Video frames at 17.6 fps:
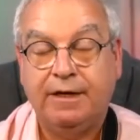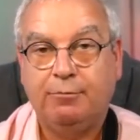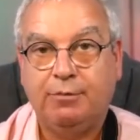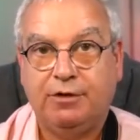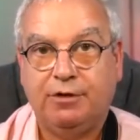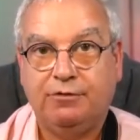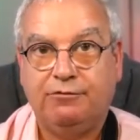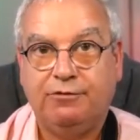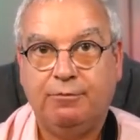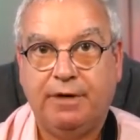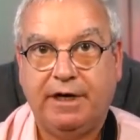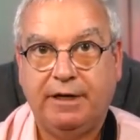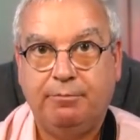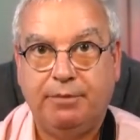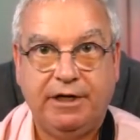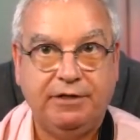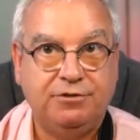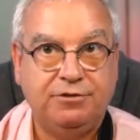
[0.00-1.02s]
But for my
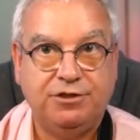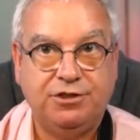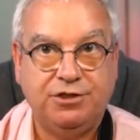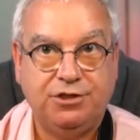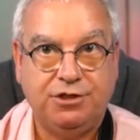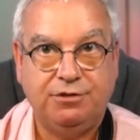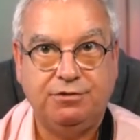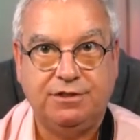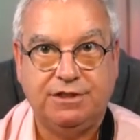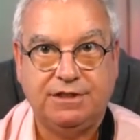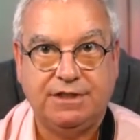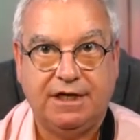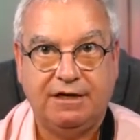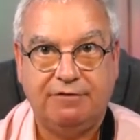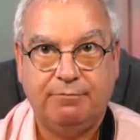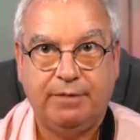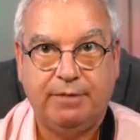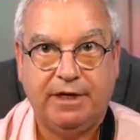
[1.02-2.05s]
Patreon students, I
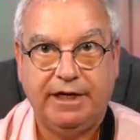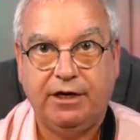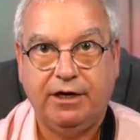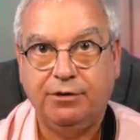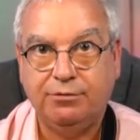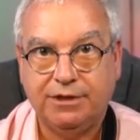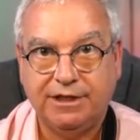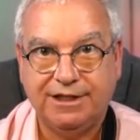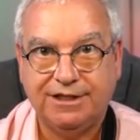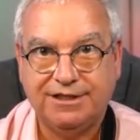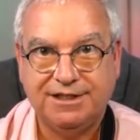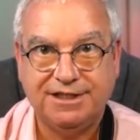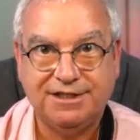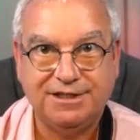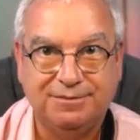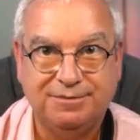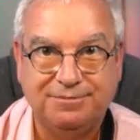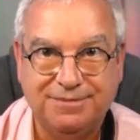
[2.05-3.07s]
have my own little
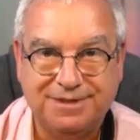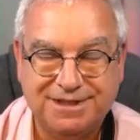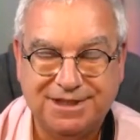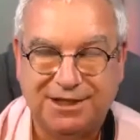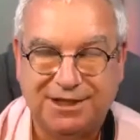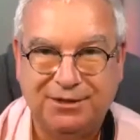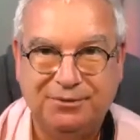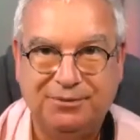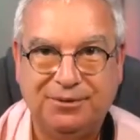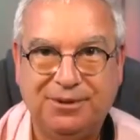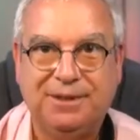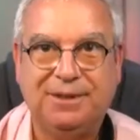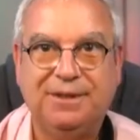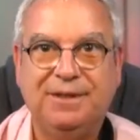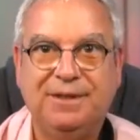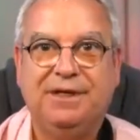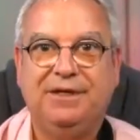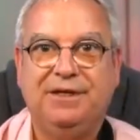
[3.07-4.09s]
system. So uh,
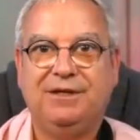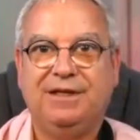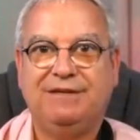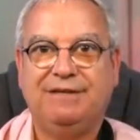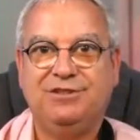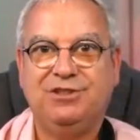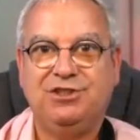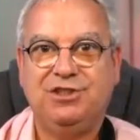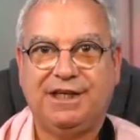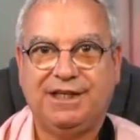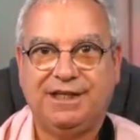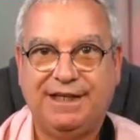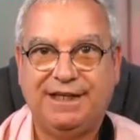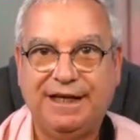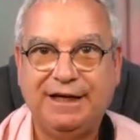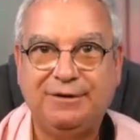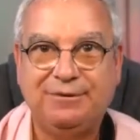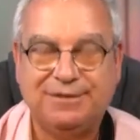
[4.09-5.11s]
you'll have to check that
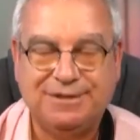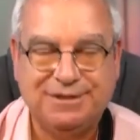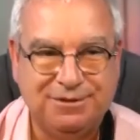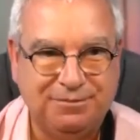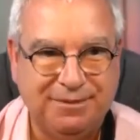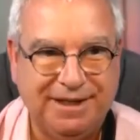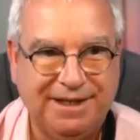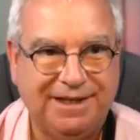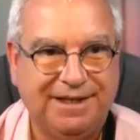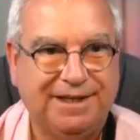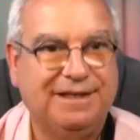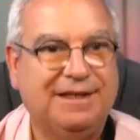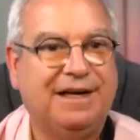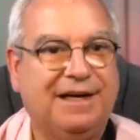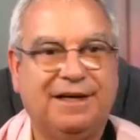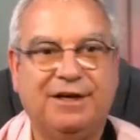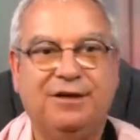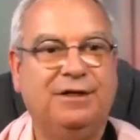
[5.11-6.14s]
out. To be, uh,
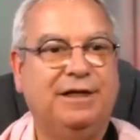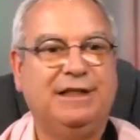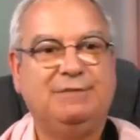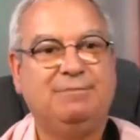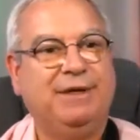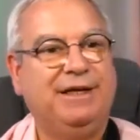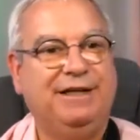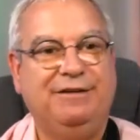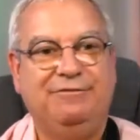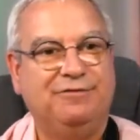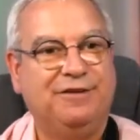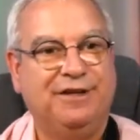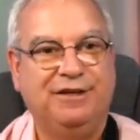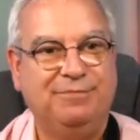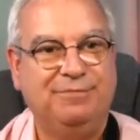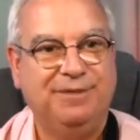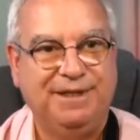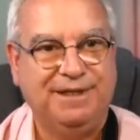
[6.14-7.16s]
I can't explain it in
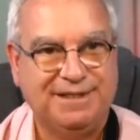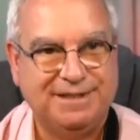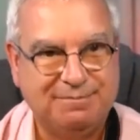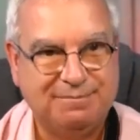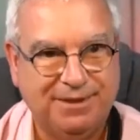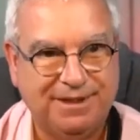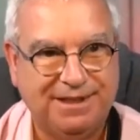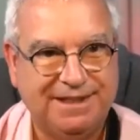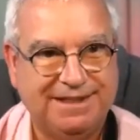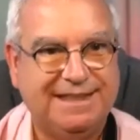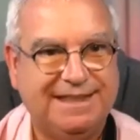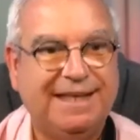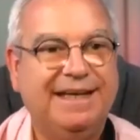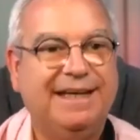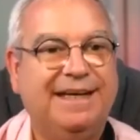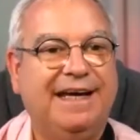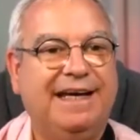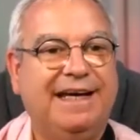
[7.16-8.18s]
five minutes, but it's
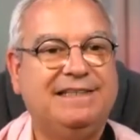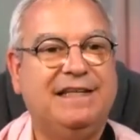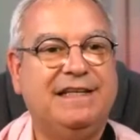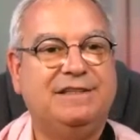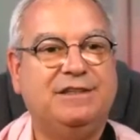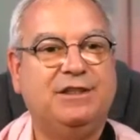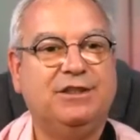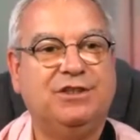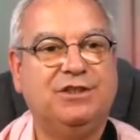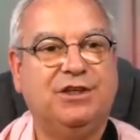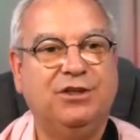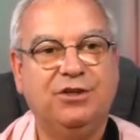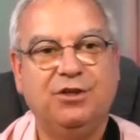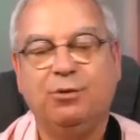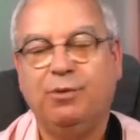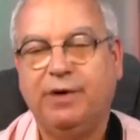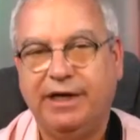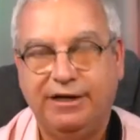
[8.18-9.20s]
it's it's just
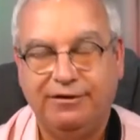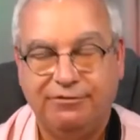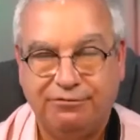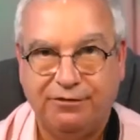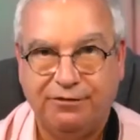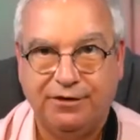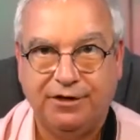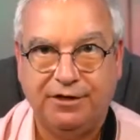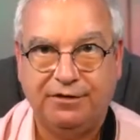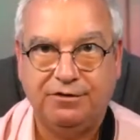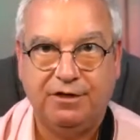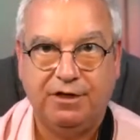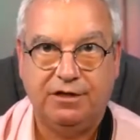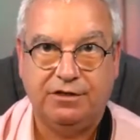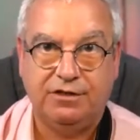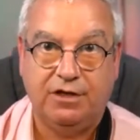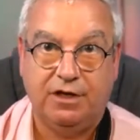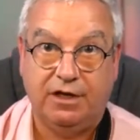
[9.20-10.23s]
another way of uh,
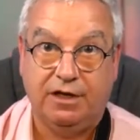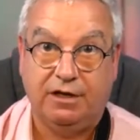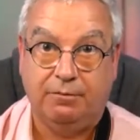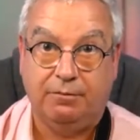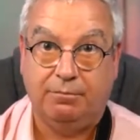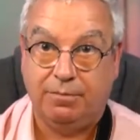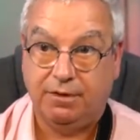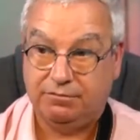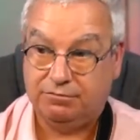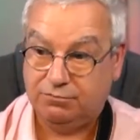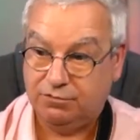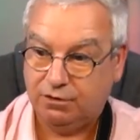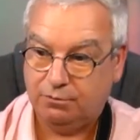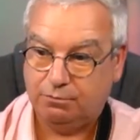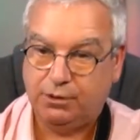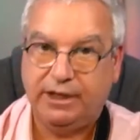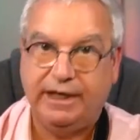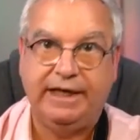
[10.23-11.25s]
uh,
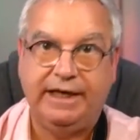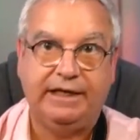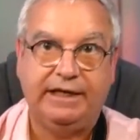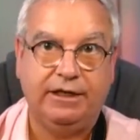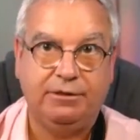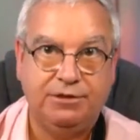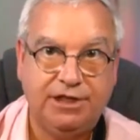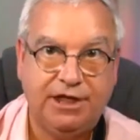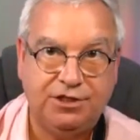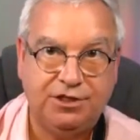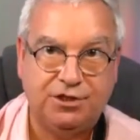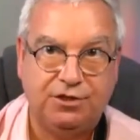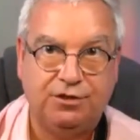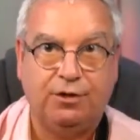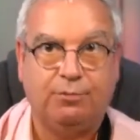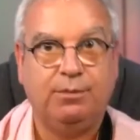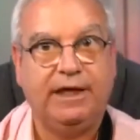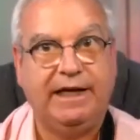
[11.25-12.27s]
not playing notation,
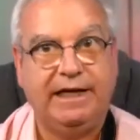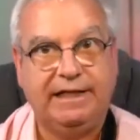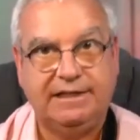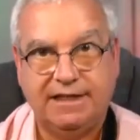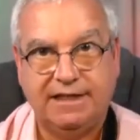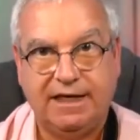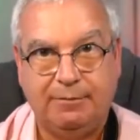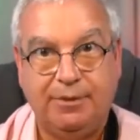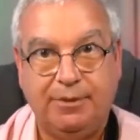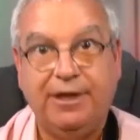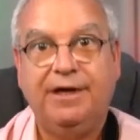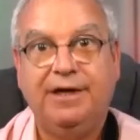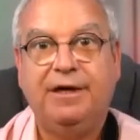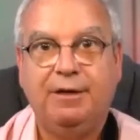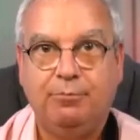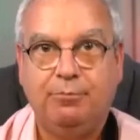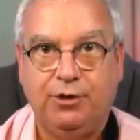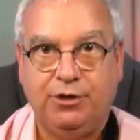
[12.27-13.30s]
not playing tab,
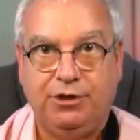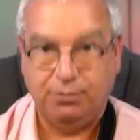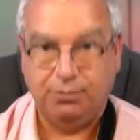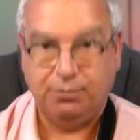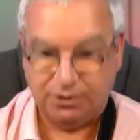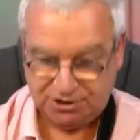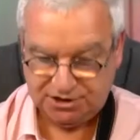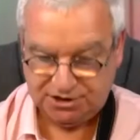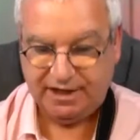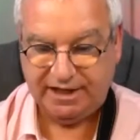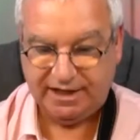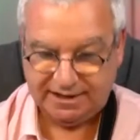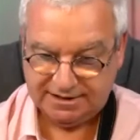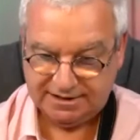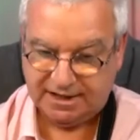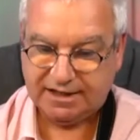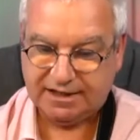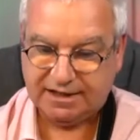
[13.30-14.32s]
but will see
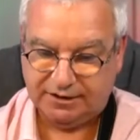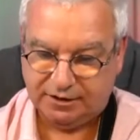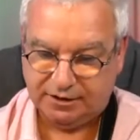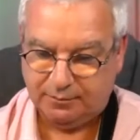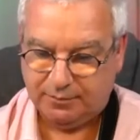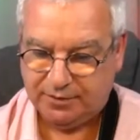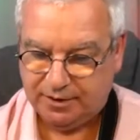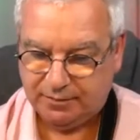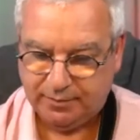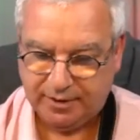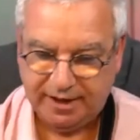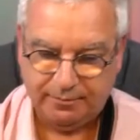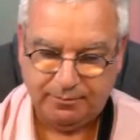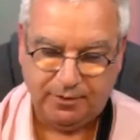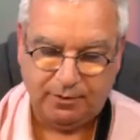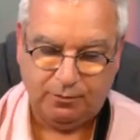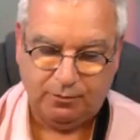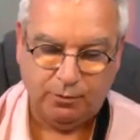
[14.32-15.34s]
exactly on a bit of
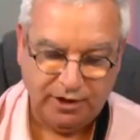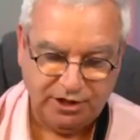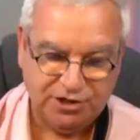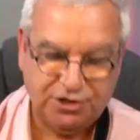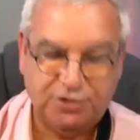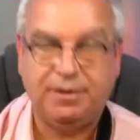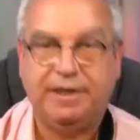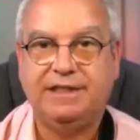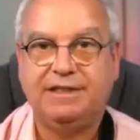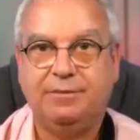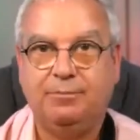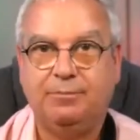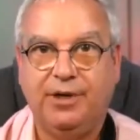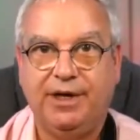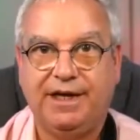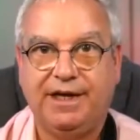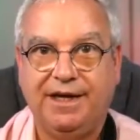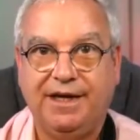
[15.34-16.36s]
paper which string to
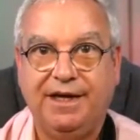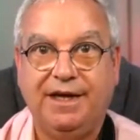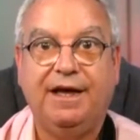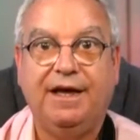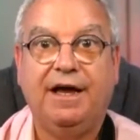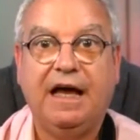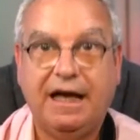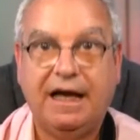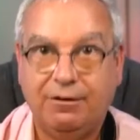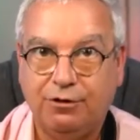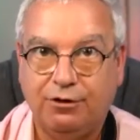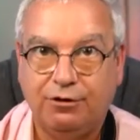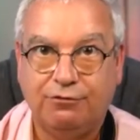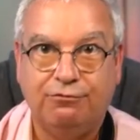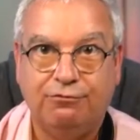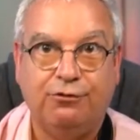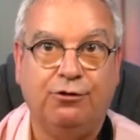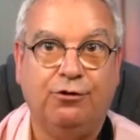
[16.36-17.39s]
pick, how
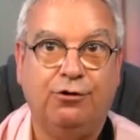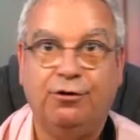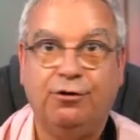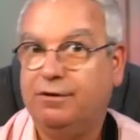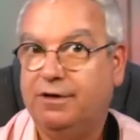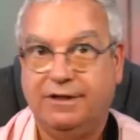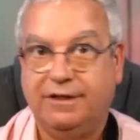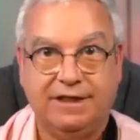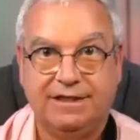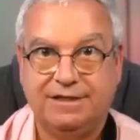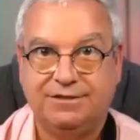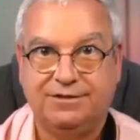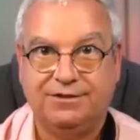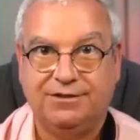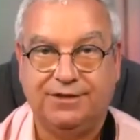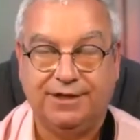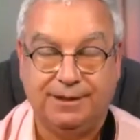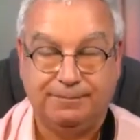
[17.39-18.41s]
long for, and that sort
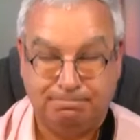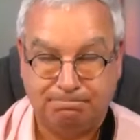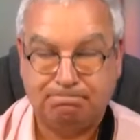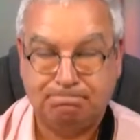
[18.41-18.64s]
of thing.